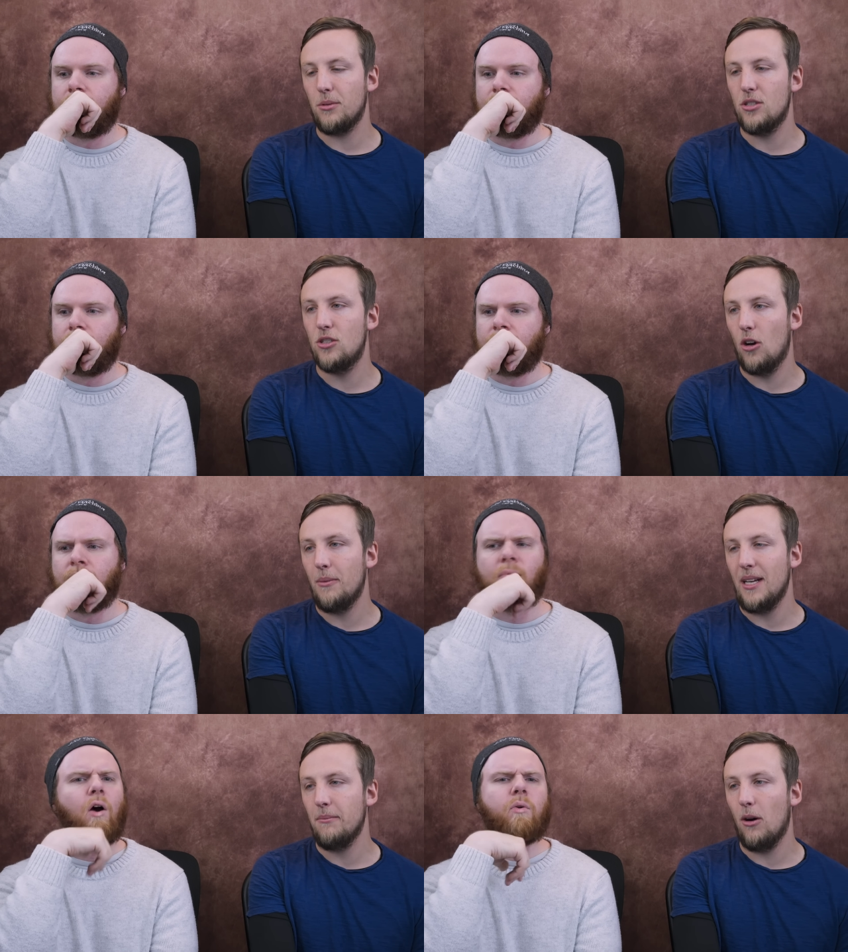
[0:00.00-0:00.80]

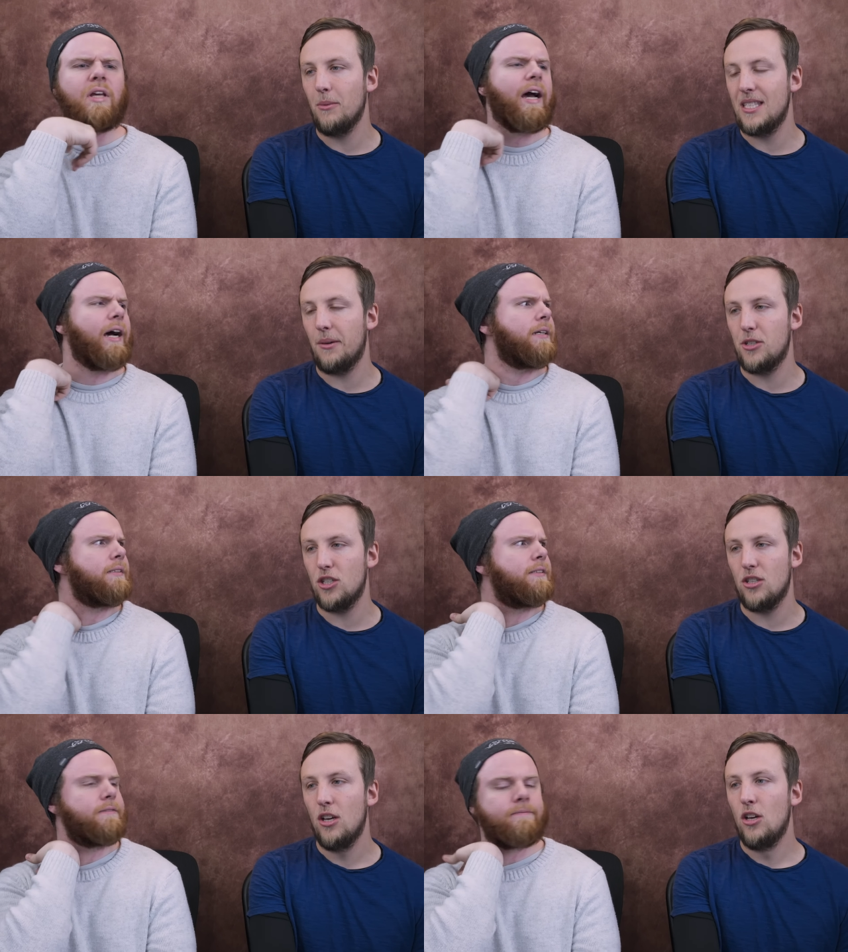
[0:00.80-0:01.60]
Speaker 1: so many moments that were
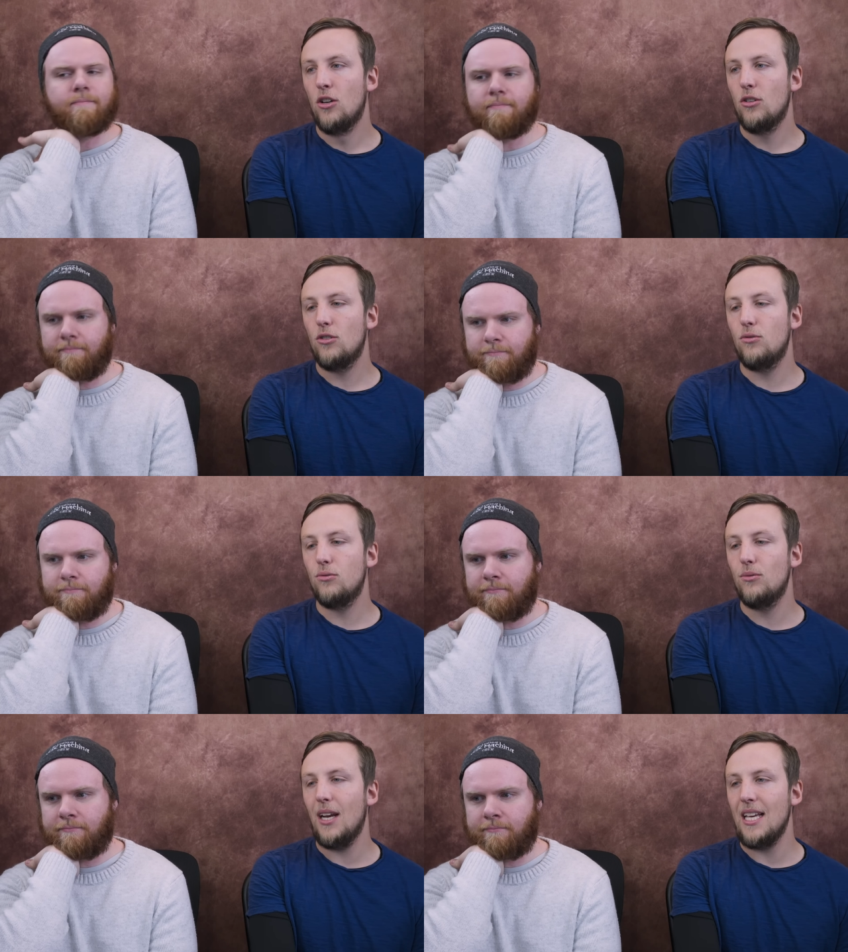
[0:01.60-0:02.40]
just
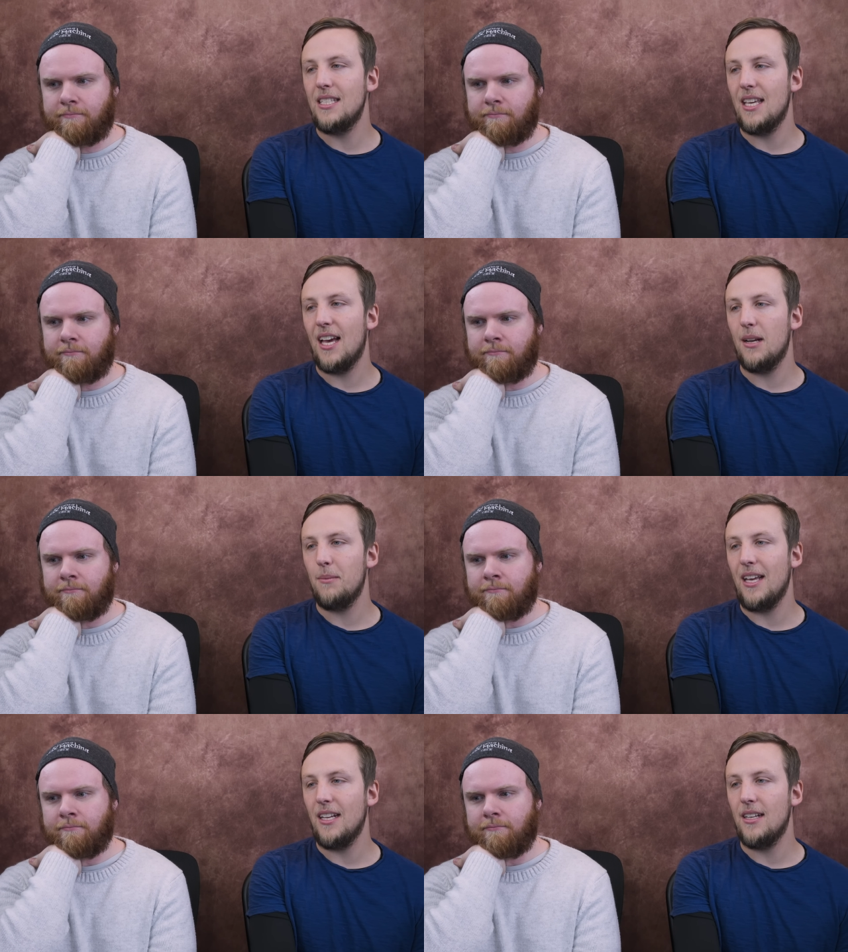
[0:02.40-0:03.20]
crazy
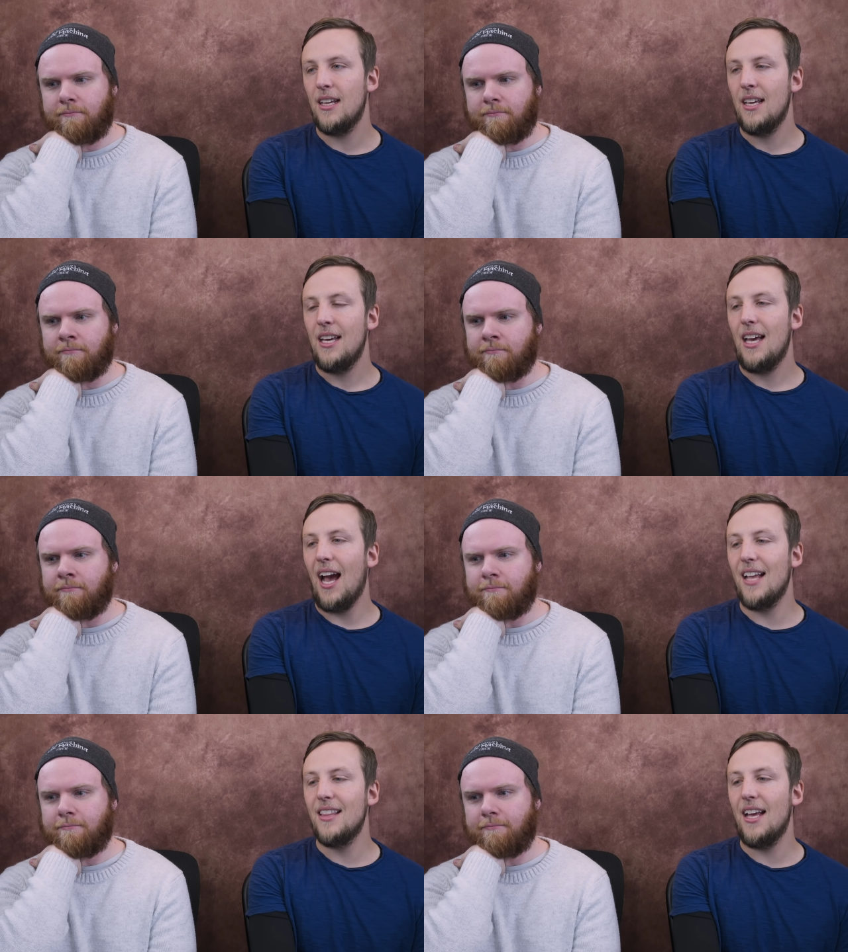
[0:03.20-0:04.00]
animated.
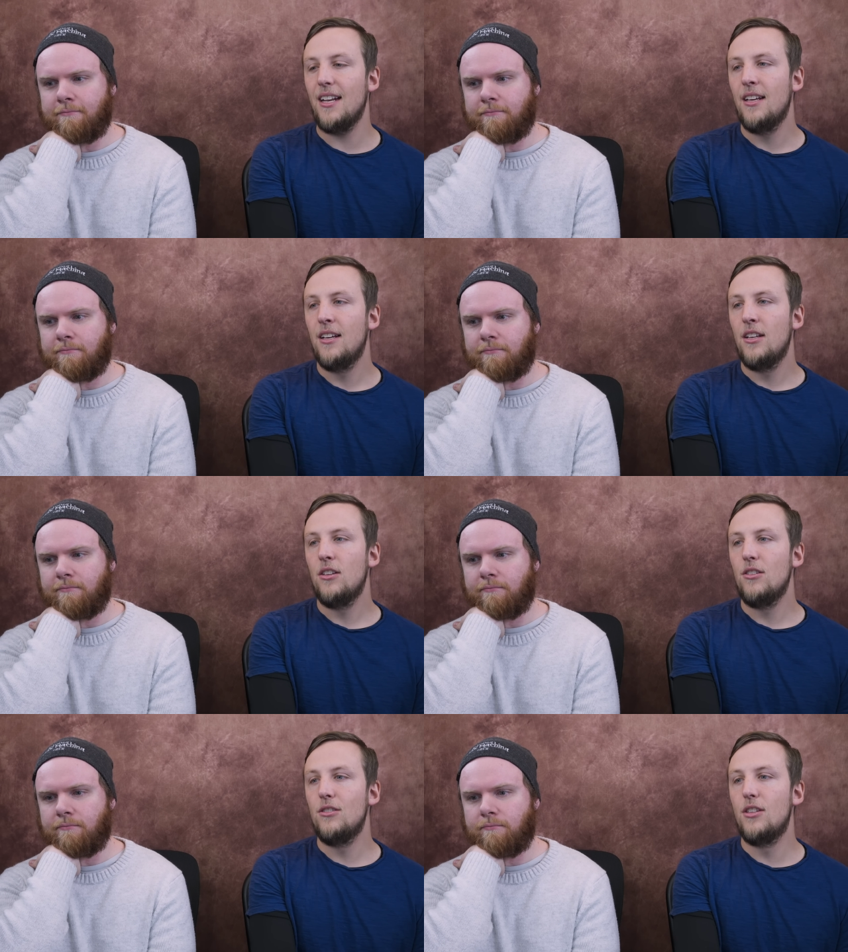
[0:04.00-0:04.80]
And then
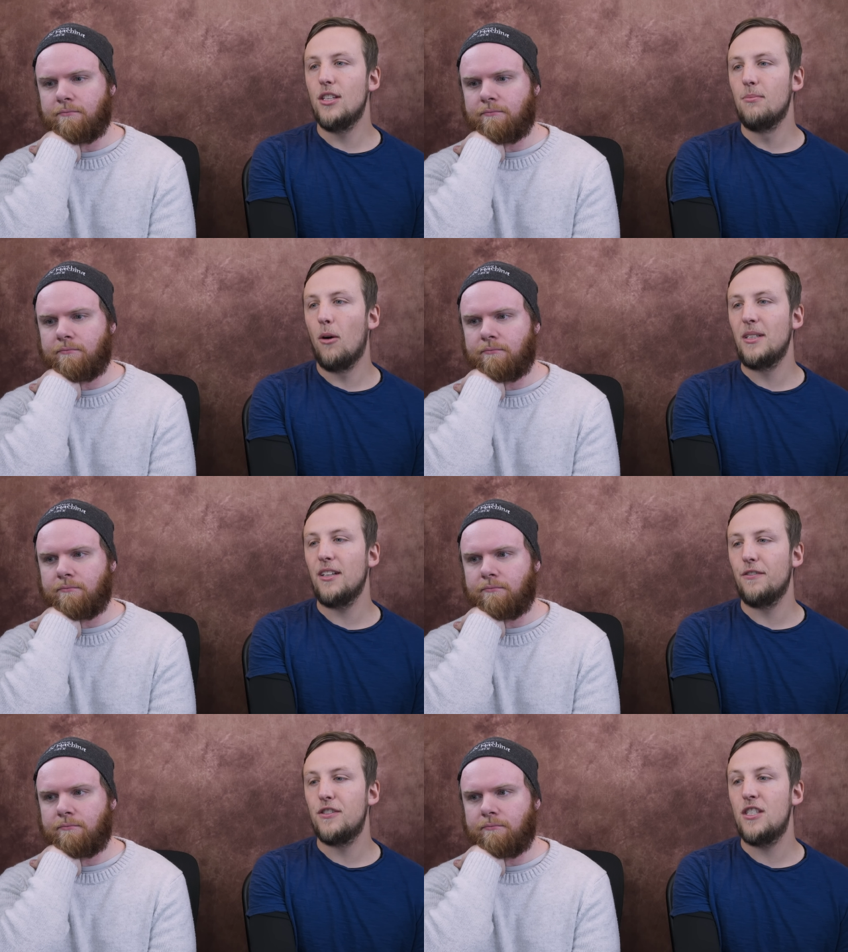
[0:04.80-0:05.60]
this
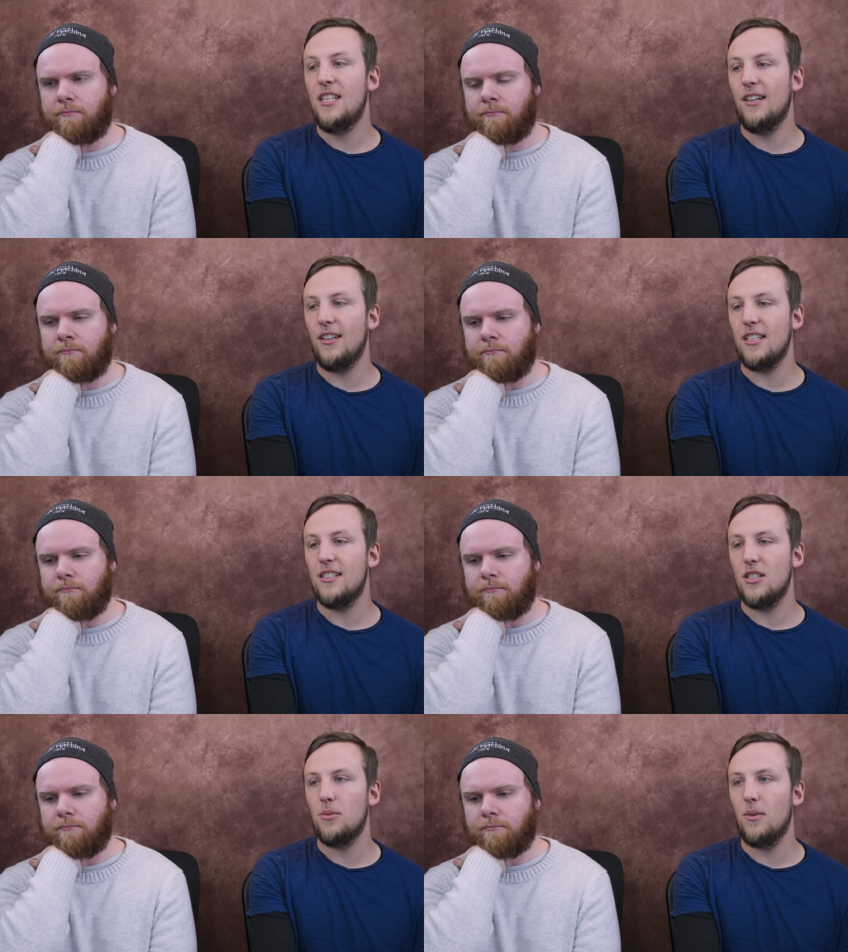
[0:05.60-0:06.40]
moment of
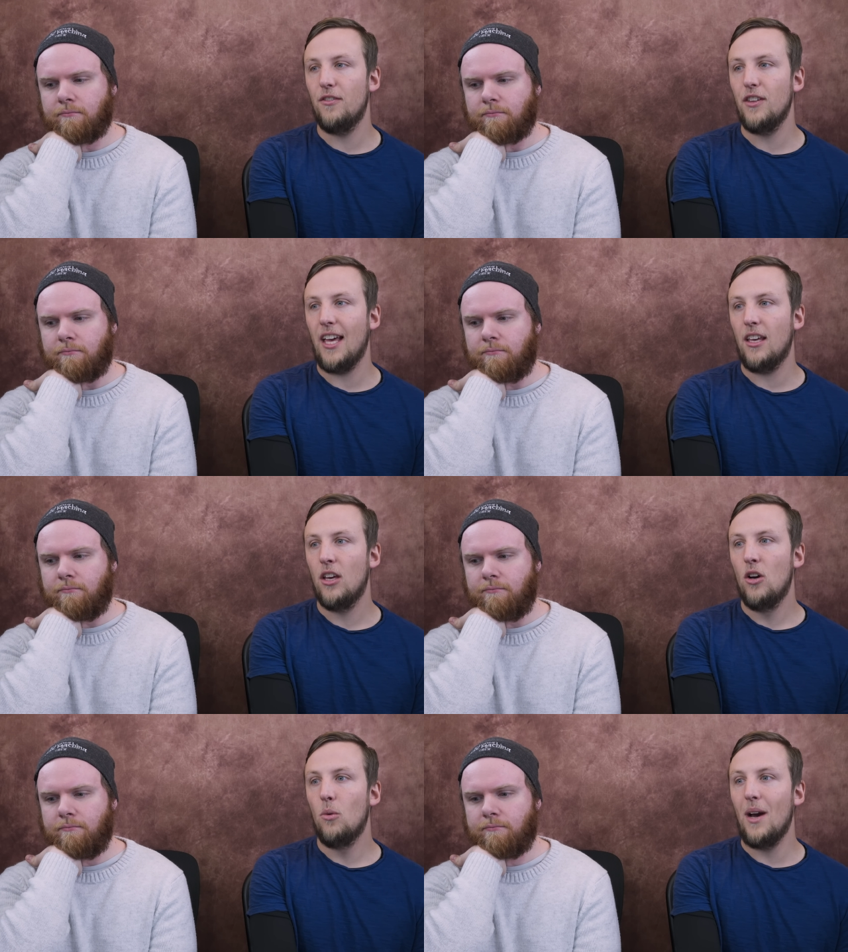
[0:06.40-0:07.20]
seriousness of
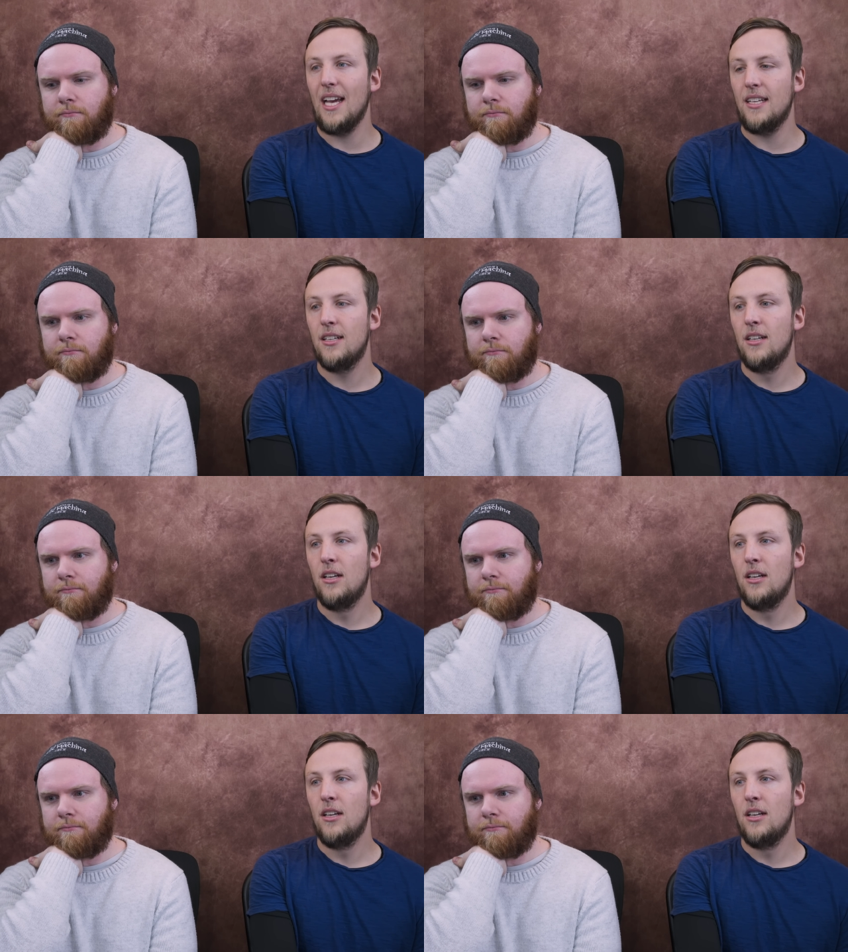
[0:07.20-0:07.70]
wait,